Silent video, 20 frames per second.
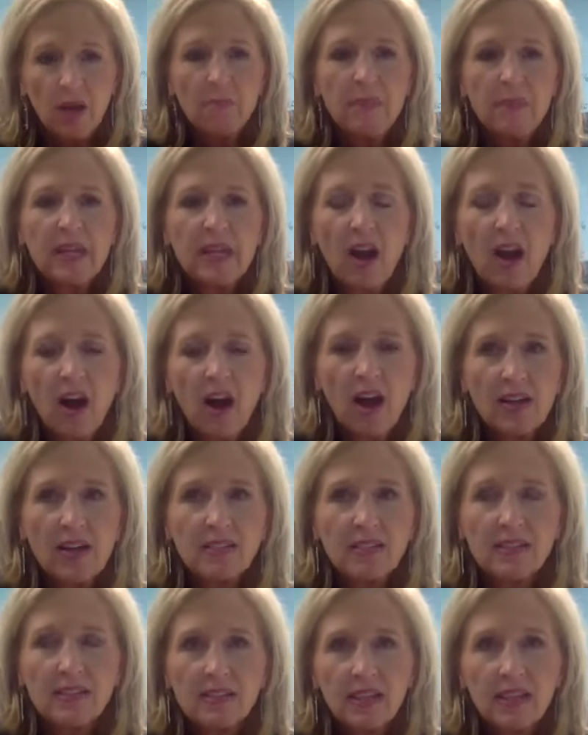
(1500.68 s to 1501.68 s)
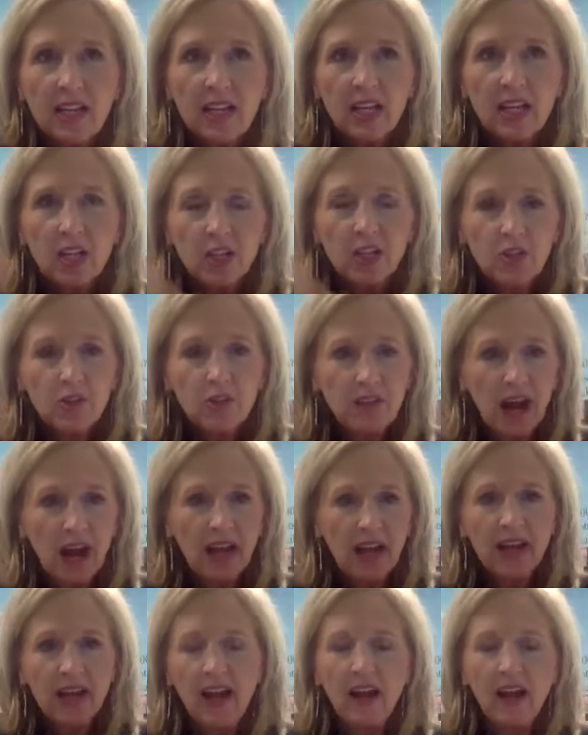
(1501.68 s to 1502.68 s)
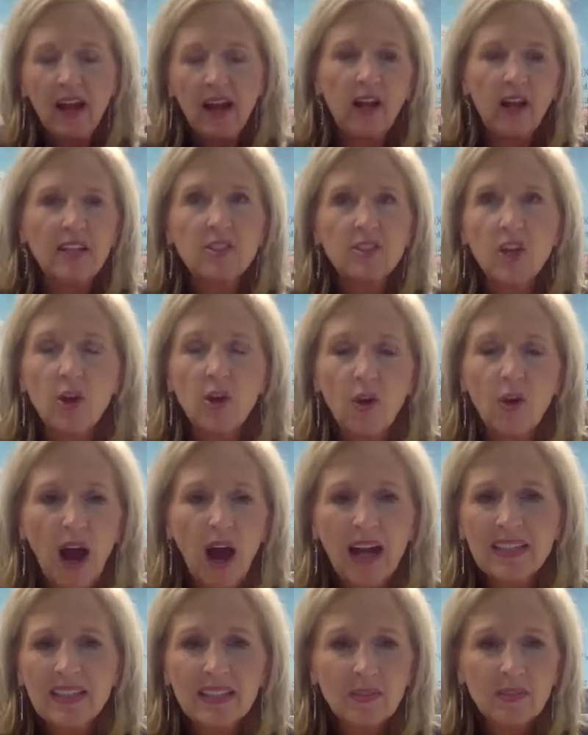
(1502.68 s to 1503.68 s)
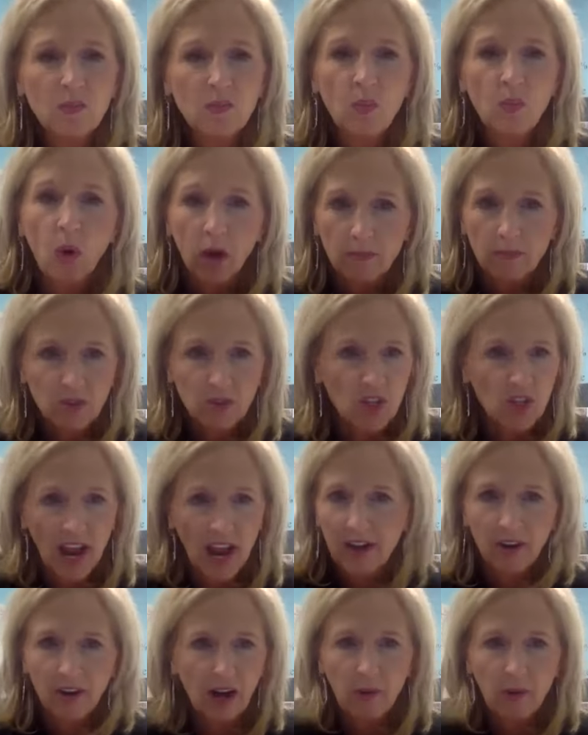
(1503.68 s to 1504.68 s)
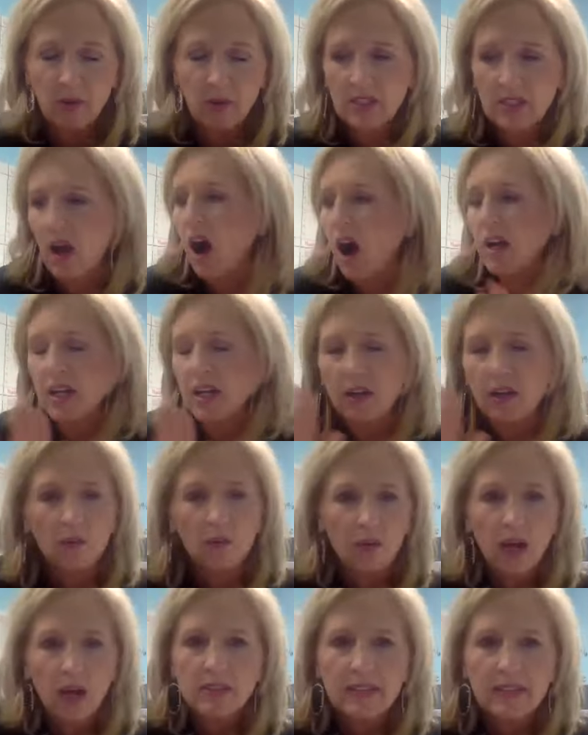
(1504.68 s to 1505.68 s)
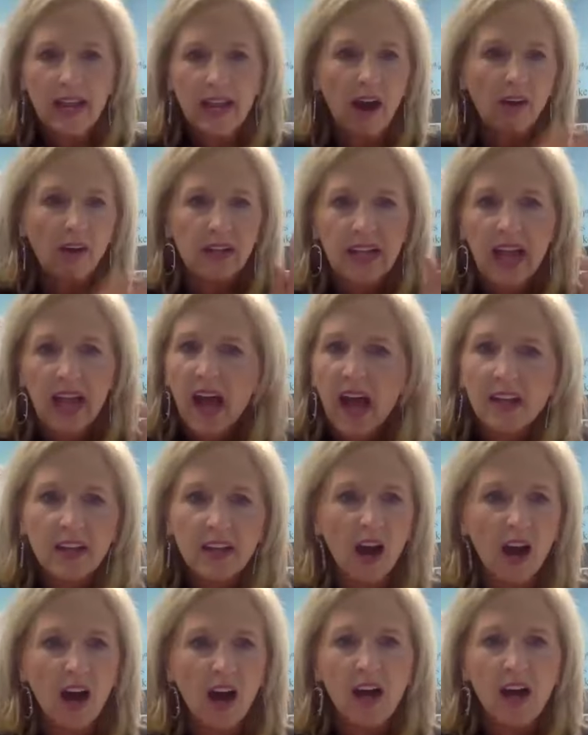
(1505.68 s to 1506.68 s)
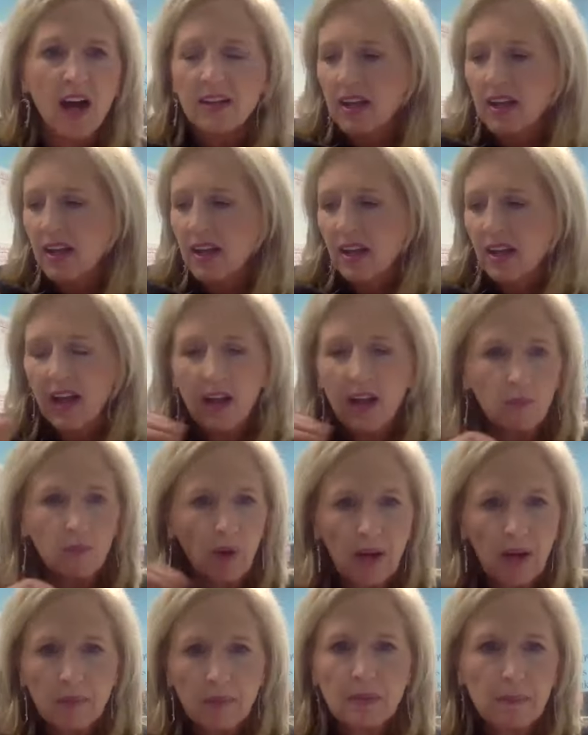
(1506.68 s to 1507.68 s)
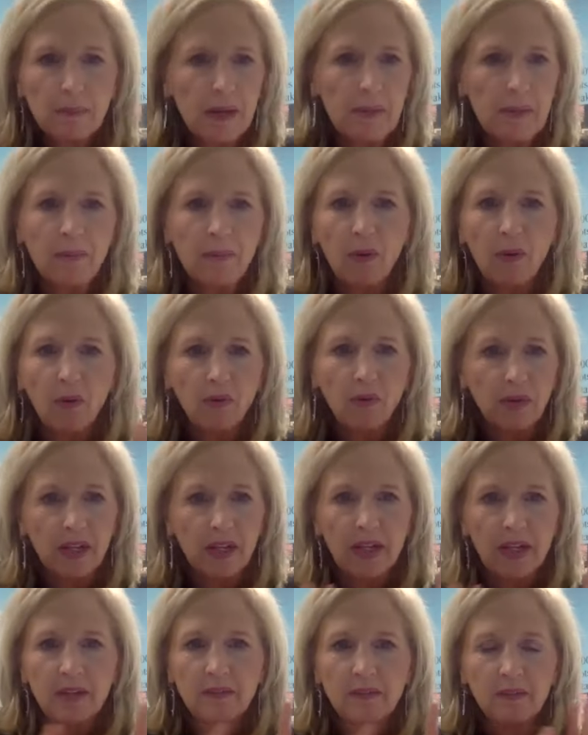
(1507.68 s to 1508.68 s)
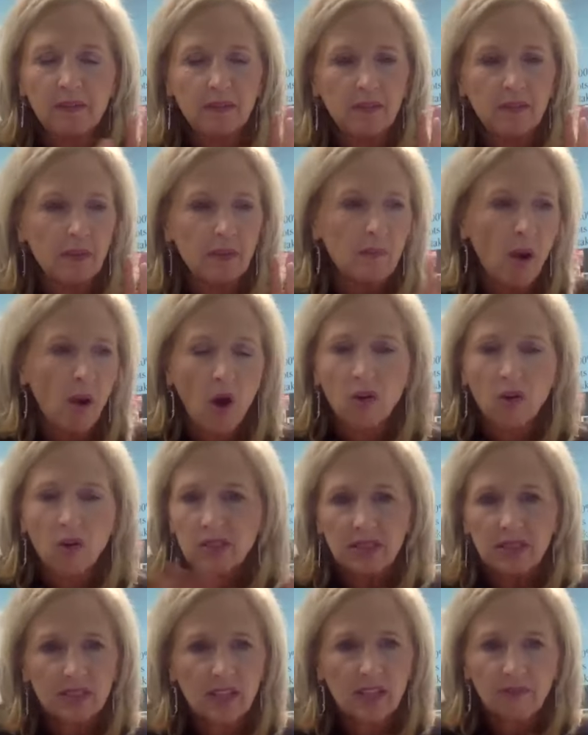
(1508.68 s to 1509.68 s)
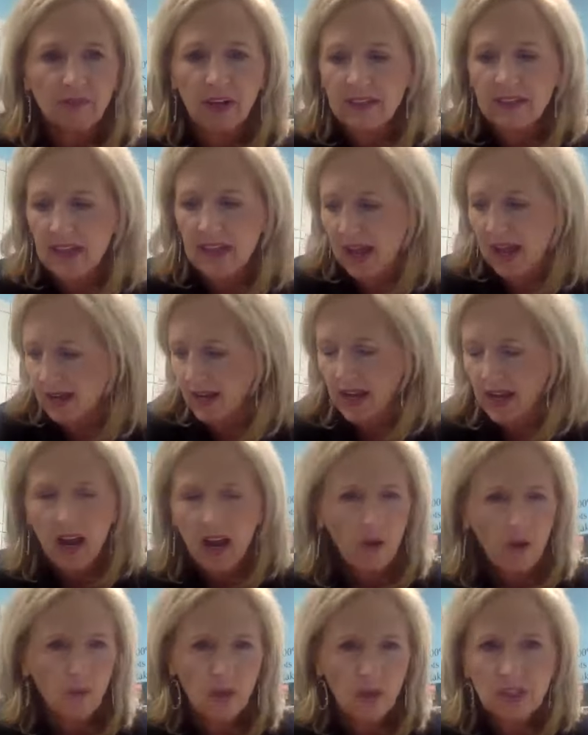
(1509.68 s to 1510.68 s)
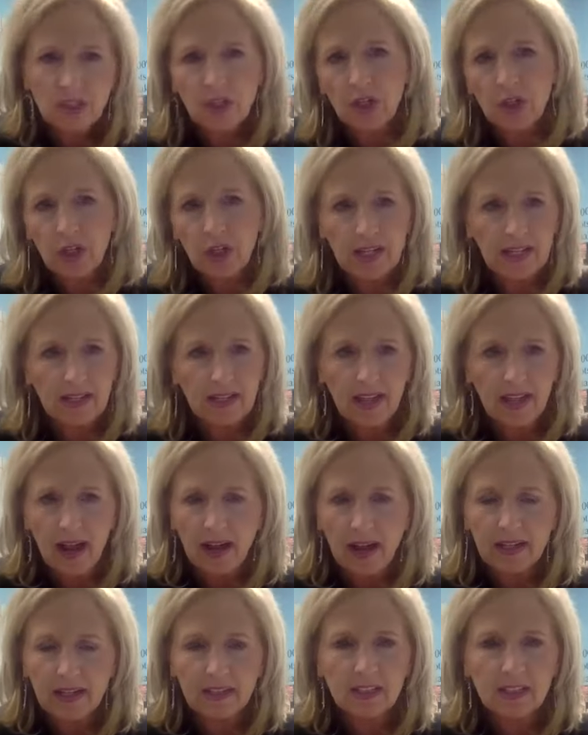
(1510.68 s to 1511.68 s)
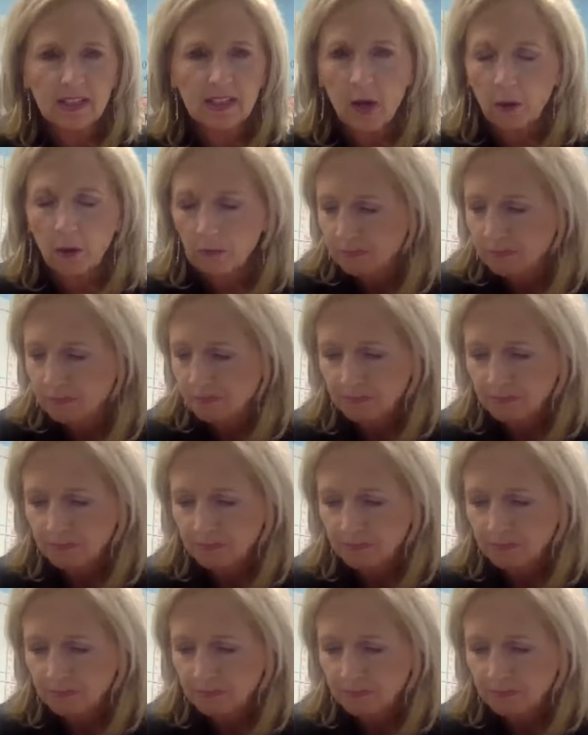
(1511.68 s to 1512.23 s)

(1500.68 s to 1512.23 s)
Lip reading: because you've got to have, like, so I didn't warm chatter. I was not going to run down and headhunt and run up to people in the malls and stuff like that. Wasn't good at that. And so